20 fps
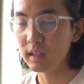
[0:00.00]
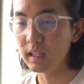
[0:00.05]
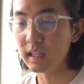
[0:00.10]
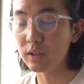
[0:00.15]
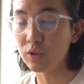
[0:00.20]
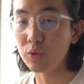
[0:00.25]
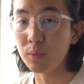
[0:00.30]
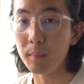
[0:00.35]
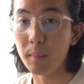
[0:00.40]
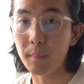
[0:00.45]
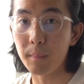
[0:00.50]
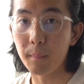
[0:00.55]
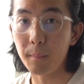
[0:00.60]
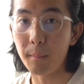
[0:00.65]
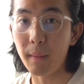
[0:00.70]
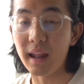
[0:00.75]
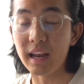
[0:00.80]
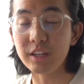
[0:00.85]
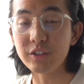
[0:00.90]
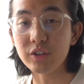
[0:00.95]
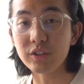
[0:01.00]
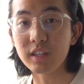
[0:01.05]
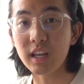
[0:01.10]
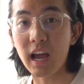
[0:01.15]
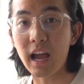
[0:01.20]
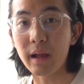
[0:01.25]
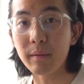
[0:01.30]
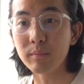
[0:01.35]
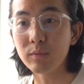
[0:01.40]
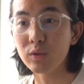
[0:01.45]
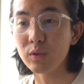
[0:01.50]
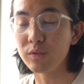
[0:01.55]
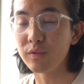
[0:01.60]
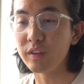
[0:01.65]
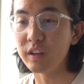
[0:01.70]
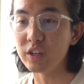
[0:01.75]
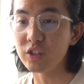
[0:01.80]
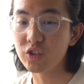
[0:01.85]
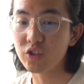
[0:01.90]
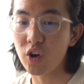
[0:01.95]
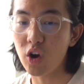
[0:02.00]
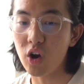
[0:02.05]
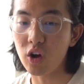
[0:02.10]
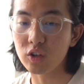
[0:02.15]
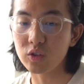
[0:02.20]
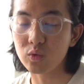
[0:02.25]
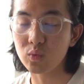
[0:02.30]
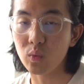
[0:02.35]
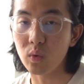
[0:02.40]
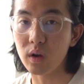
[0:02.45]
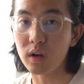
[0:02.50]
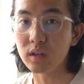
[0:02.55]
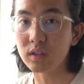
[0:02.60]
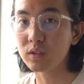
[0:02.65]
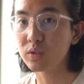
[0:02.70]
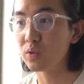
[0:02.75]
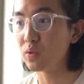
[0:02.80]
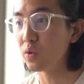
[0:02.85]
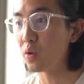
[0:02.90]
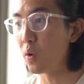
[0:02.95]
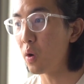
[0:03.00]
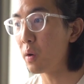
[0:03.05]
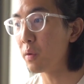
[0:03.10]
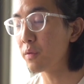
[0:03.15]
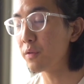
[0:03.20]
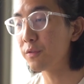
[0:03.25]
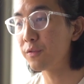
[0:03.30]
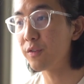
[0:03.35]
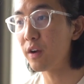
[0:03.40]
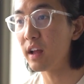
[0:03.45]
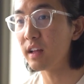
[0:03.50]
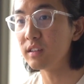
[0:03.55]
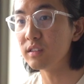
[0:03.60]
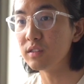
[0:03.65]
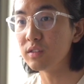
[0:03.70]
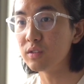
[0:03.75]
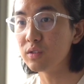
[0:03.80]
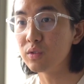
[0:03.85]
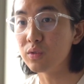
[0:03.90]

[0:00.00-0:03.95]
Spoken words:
need to manage your time to finish coursework, to go out with friends,